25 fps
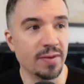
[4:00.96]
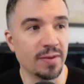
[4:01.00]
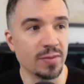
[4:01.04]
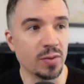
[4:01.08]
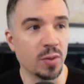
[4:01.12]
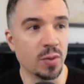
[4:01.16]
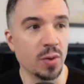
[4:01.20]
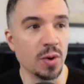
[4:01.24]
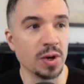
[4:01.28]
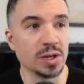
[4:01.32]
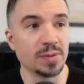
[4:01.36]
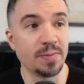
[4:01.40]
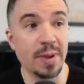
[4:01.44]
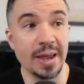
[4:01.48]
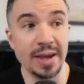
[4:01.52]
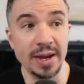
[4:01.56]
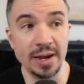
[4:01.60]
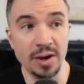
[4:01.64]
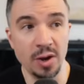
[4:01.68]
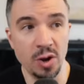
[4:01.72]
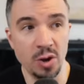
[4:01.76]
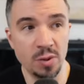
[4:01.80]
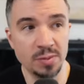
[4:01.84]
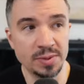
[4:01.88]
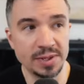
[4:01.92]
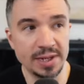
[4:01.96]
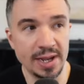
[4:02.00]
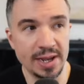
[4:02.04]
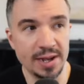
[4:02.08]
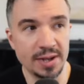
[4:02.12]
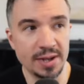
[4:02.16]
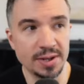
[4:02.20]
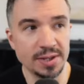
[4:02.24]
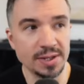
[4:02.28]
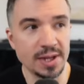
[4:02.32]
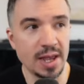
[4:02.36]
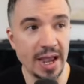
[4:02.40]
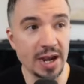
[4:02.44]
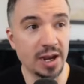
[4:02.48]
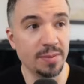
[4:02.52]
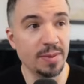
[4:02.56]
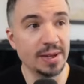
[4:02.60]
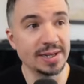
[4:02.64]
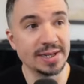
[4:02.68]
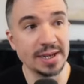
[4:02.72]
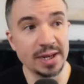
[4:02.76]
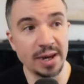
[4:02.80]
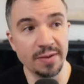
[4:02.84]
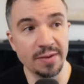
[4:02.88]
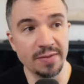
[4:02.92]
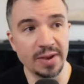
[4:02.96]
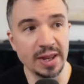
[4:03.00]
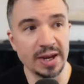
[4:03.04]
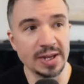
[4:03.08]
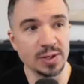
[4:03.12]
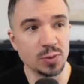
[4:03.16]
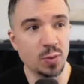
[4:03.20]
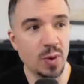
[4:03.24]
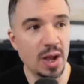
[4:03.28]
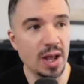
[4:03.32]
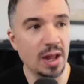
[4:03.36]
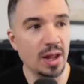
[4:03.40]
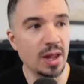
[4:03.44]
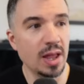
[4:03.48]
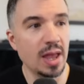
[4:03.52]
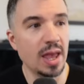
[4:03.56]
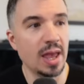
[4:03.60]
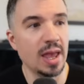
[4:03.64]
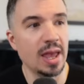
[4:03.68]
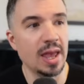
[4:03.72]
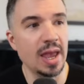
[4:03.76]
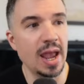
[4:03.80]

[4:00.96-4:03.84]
of course, pending home sales. That could be significant as well.